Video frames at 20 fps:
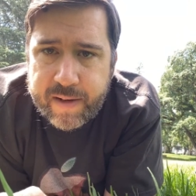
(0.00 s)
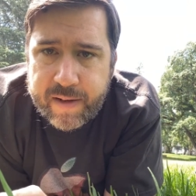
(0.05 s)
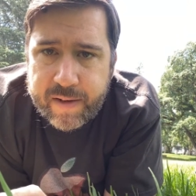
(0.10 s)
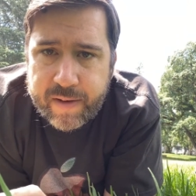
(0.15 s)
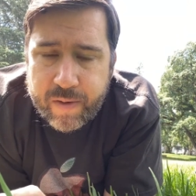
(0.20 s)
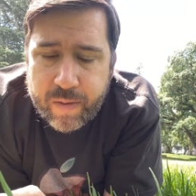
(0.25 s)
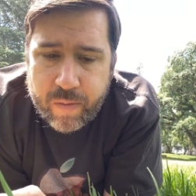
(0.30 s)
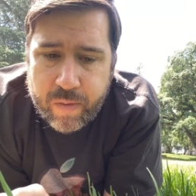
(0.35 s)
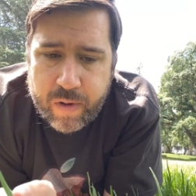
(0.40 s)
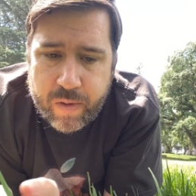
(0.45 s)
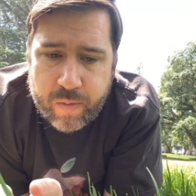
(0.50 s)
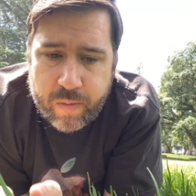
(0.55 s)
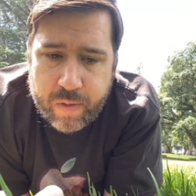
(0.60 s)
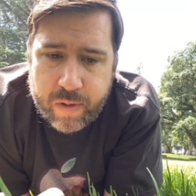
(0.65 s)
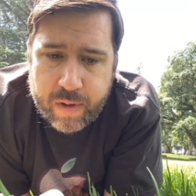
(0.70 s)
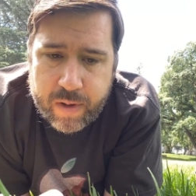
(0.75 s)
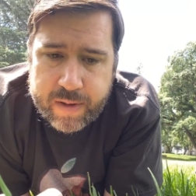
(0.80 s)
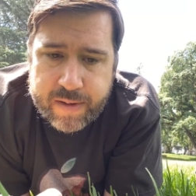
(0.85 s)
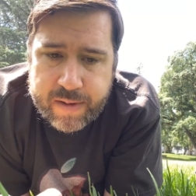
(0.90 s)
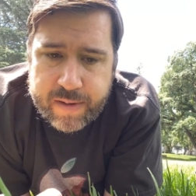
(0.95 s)
What
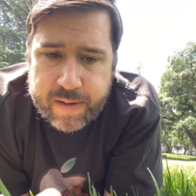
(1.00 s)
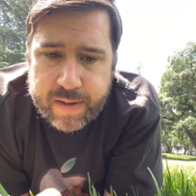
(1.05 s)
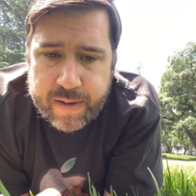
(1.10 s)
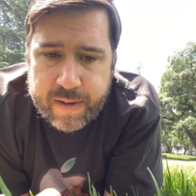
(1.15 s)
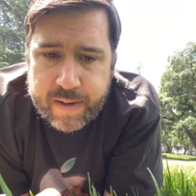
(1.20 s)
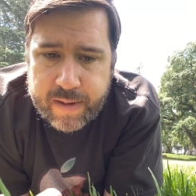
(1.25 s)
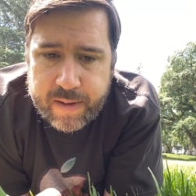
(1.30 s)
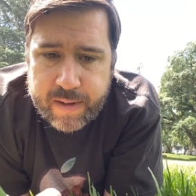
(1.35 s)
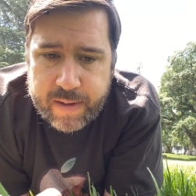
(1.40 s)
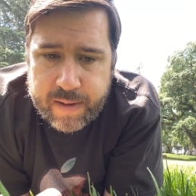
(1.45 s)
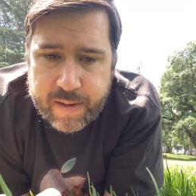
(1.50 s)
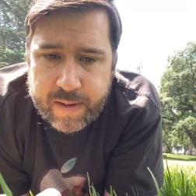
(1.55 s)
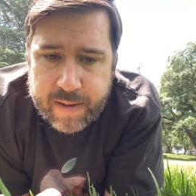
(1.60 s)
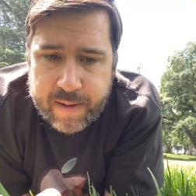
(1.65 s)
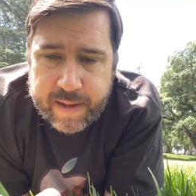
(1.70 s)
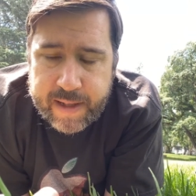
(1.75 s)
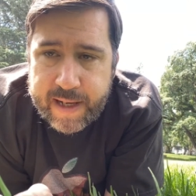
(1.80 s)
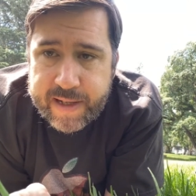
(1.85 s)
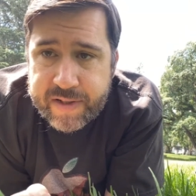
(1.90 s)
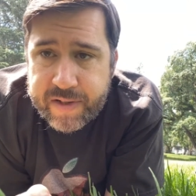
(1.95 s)
worked
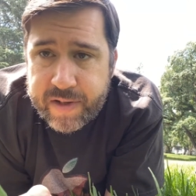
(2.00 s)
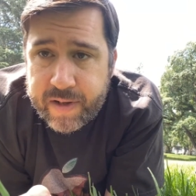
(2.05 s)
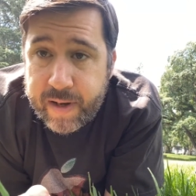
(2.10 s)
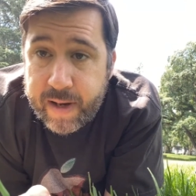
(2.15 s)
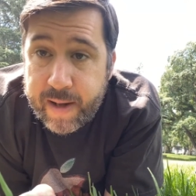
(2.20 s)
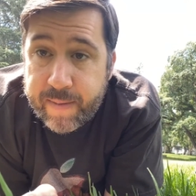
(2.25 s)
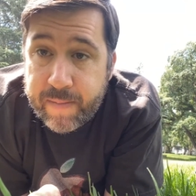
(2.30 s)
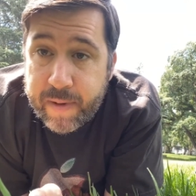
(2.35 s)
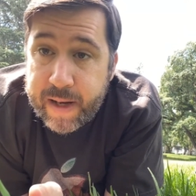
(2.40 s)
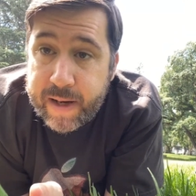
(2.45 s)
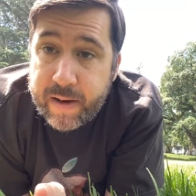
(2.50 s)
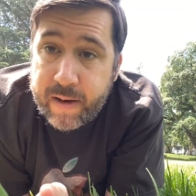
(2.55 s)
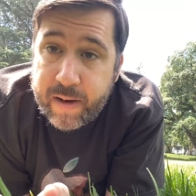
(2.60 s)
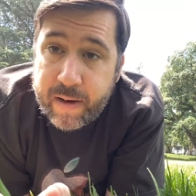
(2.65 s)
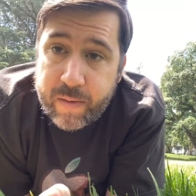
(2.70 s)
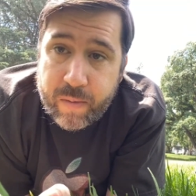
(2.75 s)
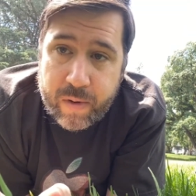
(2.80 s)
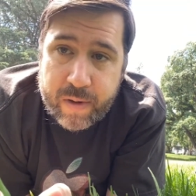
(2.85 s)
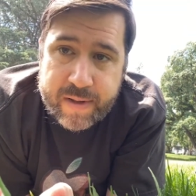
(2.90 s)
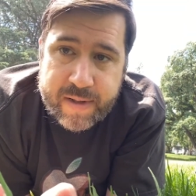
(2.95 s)
yesterday may
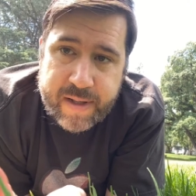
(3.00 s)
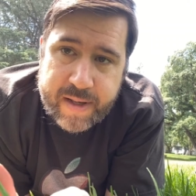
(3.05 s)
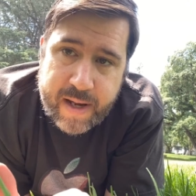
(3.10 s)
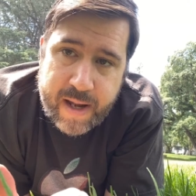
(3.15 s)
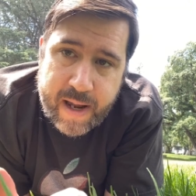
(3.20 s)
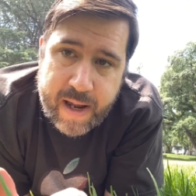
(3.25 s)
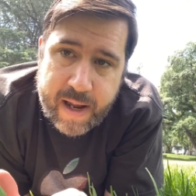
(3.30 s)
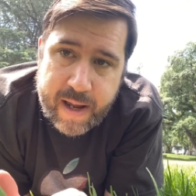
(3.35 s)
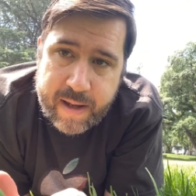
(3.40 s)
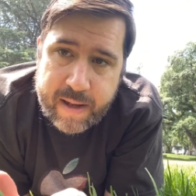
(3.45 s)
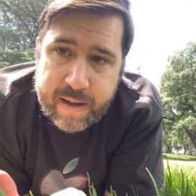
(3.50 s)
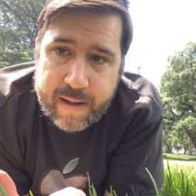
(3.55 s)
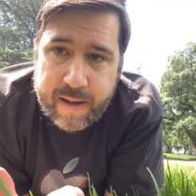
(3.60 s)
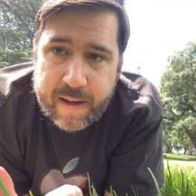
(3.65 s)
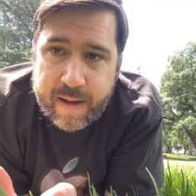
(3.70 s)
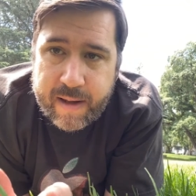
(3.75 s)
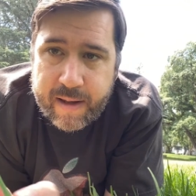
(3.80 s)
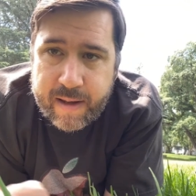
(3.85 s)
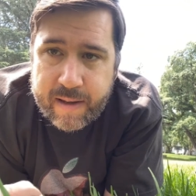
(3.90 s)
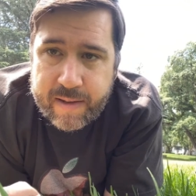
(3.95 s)
not work today,
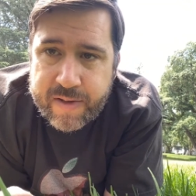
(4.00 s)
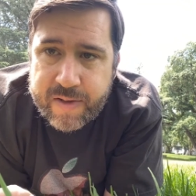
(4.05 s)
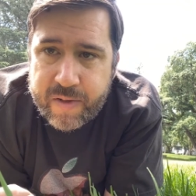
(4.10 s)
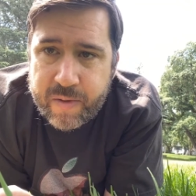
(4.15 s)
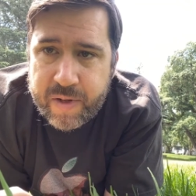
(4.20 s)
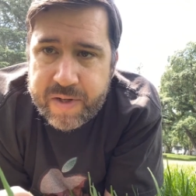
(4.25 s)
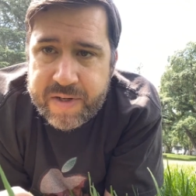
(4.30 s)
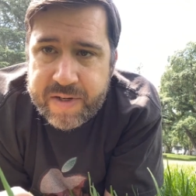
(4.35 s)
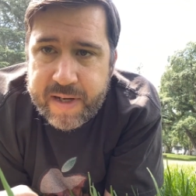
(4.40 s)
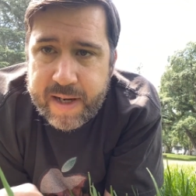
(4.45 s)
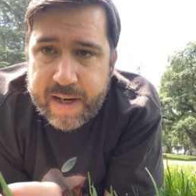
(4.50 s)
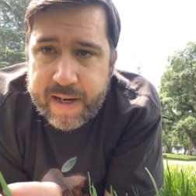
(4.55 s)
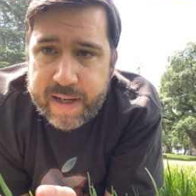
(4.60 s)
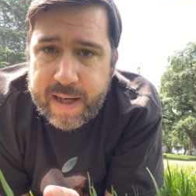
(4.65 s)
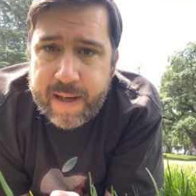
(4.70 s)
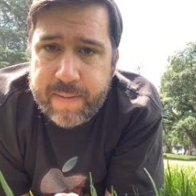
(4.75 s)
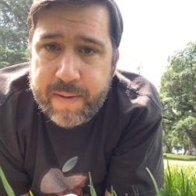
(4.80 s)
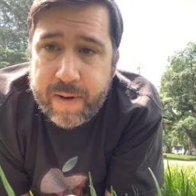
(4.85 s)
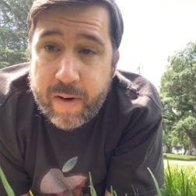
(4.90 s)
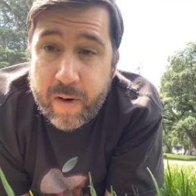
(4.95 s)
and so I just had to
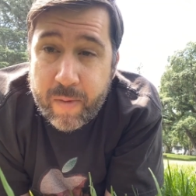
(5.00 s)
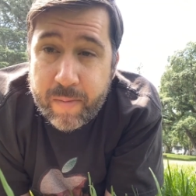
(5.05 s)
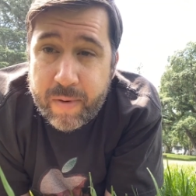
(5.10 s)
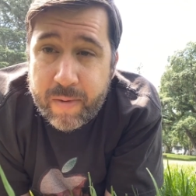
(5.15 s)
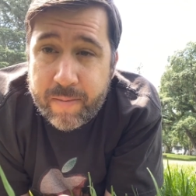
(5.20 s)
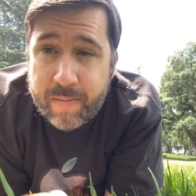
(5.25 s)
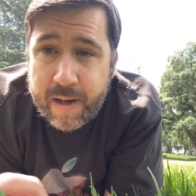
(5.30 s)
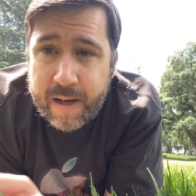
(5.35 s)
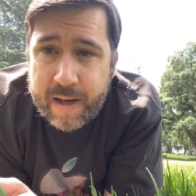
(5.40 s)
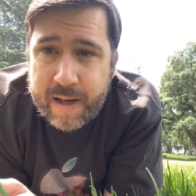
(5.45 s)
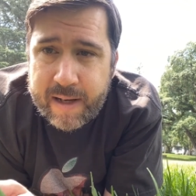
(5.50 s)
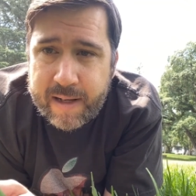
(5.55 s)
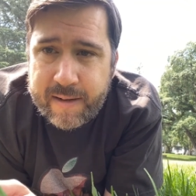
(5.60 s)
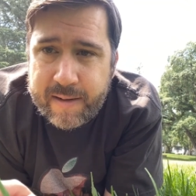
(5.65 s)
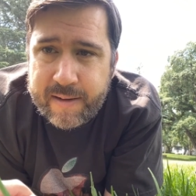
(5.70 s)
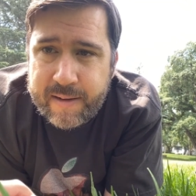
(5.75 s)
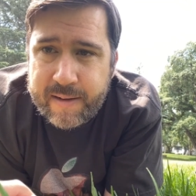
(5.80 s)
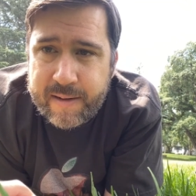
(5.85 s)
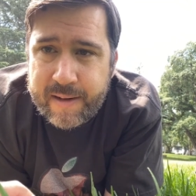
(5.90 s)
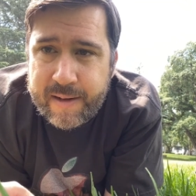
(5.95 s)
keep an open mind,
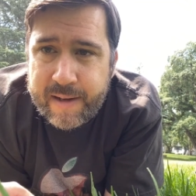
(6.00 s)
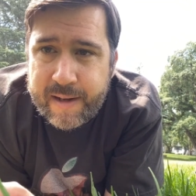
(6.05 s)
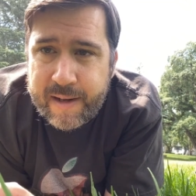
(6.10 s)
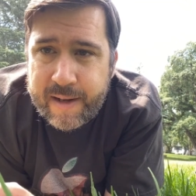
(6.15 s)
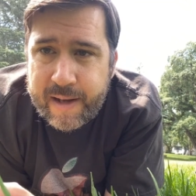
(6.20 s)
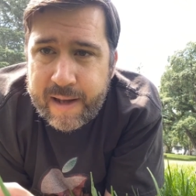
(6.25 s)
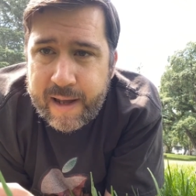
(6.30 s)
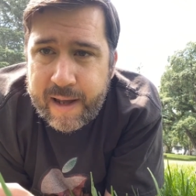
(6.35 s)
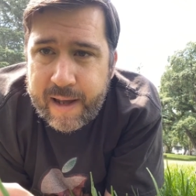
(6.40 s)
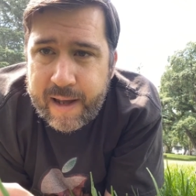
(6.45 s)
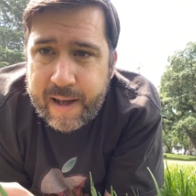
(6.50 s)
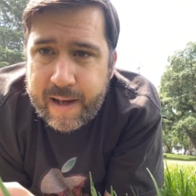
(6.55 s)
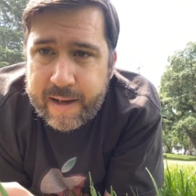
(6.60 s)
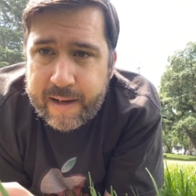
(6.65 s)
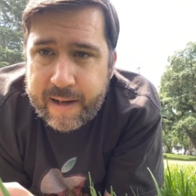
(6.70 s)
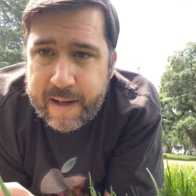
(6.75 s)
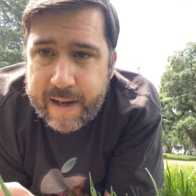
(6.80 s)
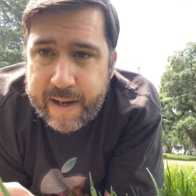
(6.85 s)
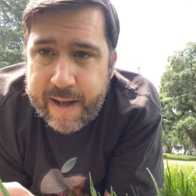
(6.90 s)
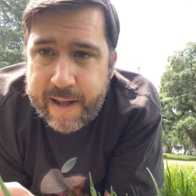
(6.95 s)

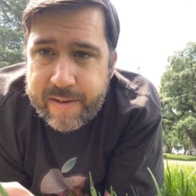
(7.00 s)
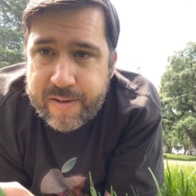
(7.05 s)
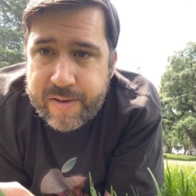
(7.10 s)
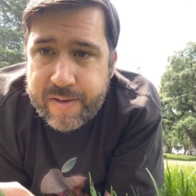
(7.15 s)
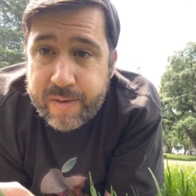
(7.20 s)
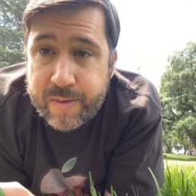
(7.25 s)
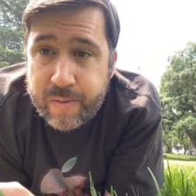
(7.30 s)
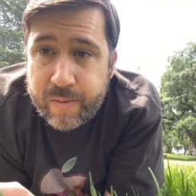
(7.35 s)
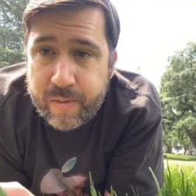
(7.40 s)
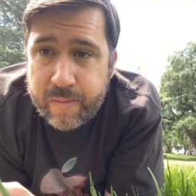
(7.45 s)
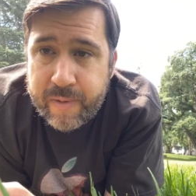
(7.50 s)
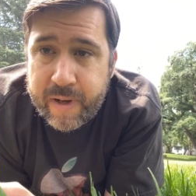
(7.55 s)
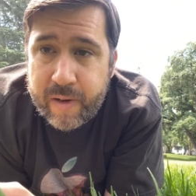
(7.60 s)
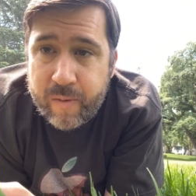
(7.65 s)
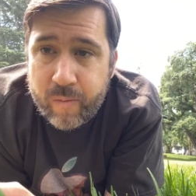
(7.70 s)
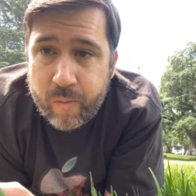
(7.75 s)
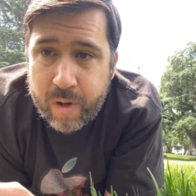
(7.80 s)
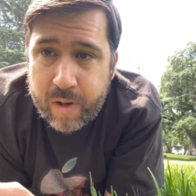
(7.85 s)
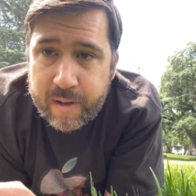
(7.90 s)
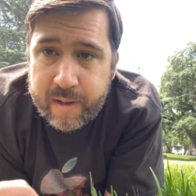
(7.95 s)
and I had to
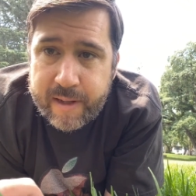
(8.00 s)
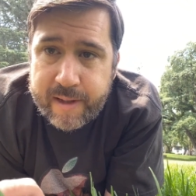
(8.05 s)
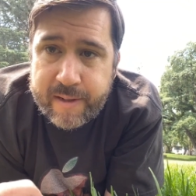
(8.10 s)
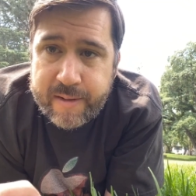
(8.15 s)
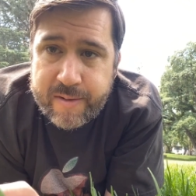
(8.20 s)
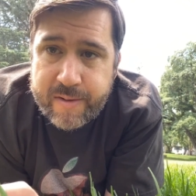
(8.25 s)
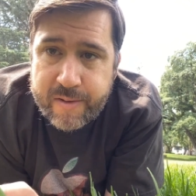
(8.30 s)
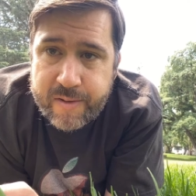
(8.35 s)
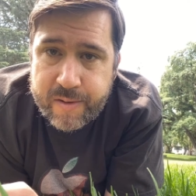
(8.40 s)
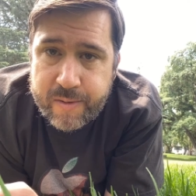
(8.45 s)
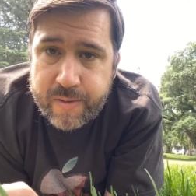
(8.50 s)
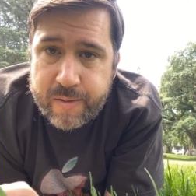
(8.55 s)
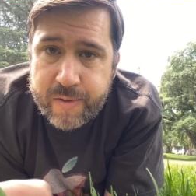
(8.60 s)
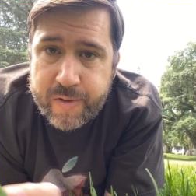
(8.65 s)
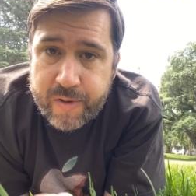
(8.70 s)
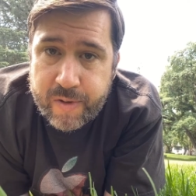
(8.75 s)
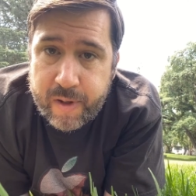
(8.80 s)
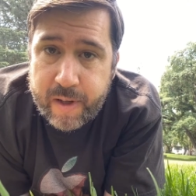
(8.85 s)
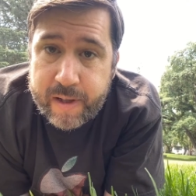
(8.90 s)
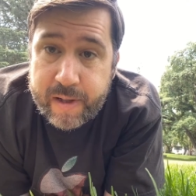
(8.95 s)
remain willing to
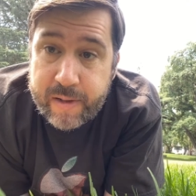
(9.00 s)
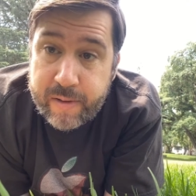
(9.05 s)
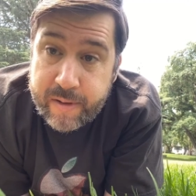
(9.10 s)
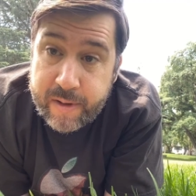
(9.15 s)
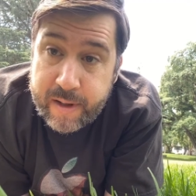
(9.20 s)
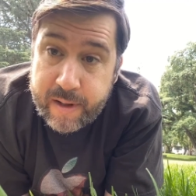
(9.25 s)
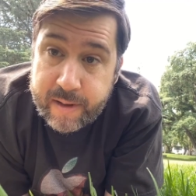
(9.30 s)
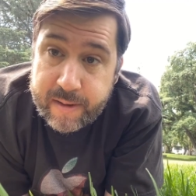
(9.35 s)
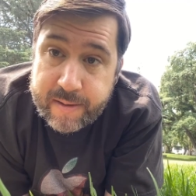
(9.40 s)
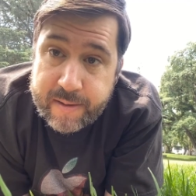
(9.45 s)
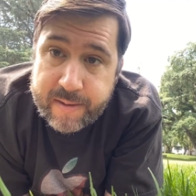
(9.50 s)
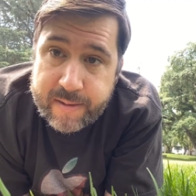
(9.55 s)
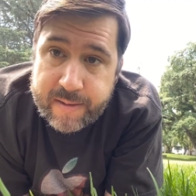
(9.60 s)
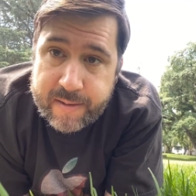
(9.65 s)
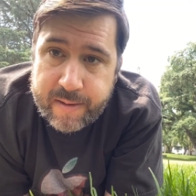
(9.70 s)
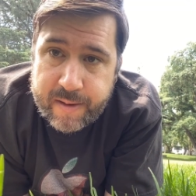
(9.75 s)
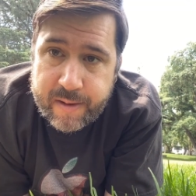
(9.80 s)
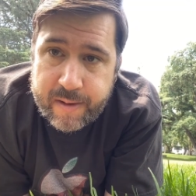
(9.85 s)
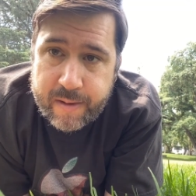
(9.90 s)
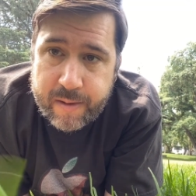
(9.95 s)
try new things,
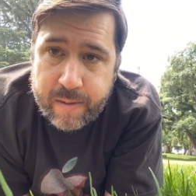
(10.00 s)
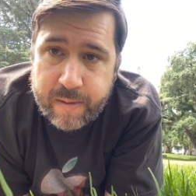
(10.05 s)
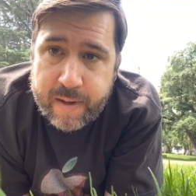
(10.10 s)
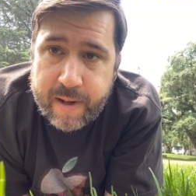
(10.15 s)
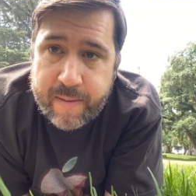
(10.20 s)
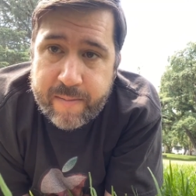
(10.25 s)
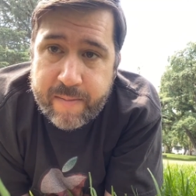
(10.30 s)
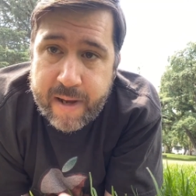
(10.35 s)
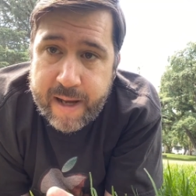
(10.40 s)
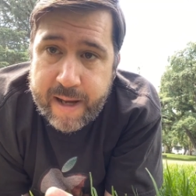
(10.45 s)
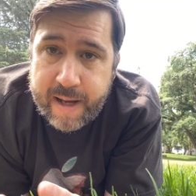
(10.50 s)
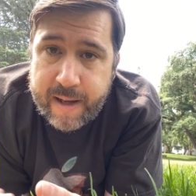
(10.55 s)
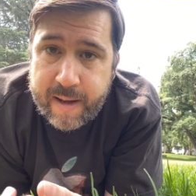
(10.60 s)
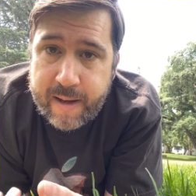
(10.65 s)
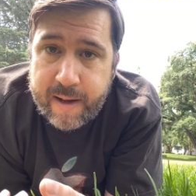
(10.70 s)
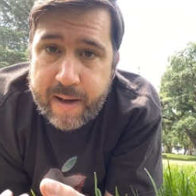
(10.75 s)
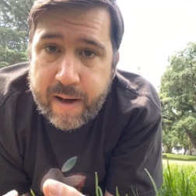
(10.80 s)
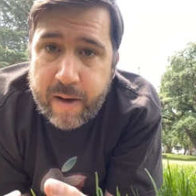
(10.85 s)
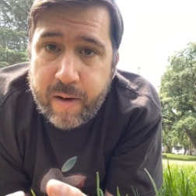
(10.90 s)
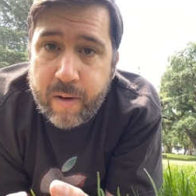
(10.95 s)
that may
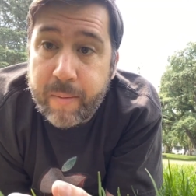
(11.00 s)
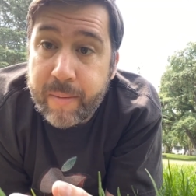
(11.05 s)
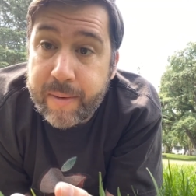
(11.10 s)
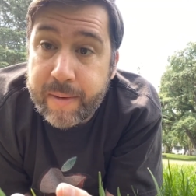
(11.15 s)
help.